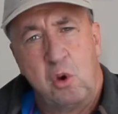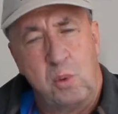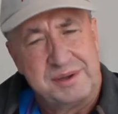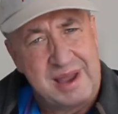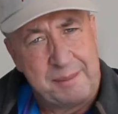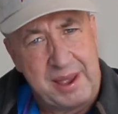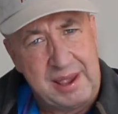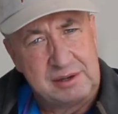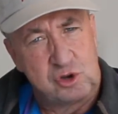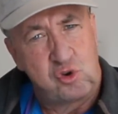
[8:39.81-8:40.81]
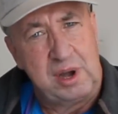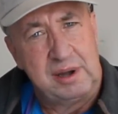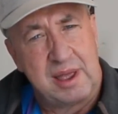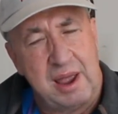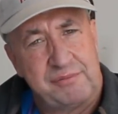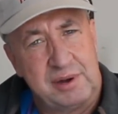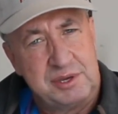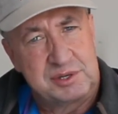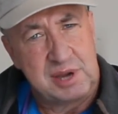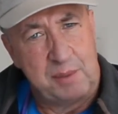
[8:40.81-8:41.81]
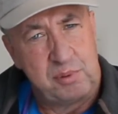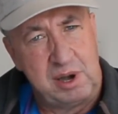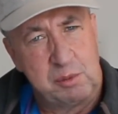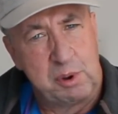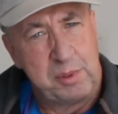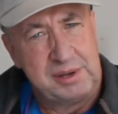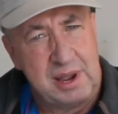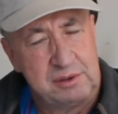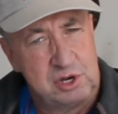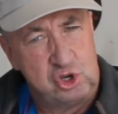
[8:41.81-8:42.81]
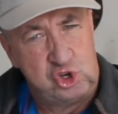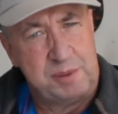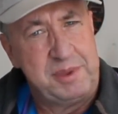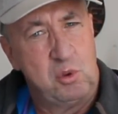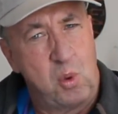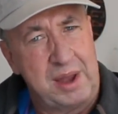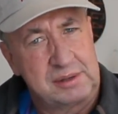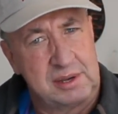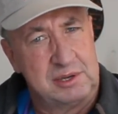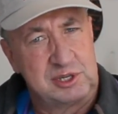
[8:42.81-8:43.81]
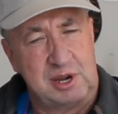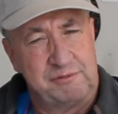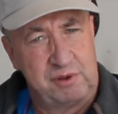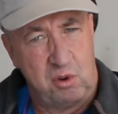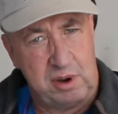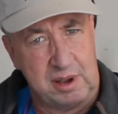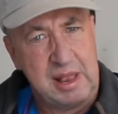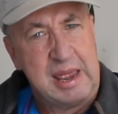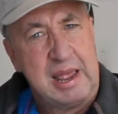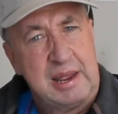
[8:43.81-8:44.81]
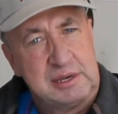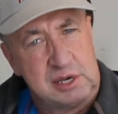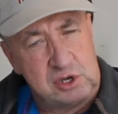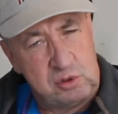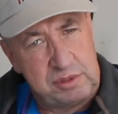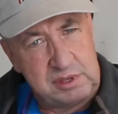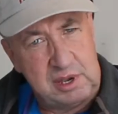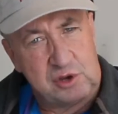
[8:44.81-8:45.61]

One time I had to train a guy for his type rating, and we went down to Jimmy Watkins in Florida to do the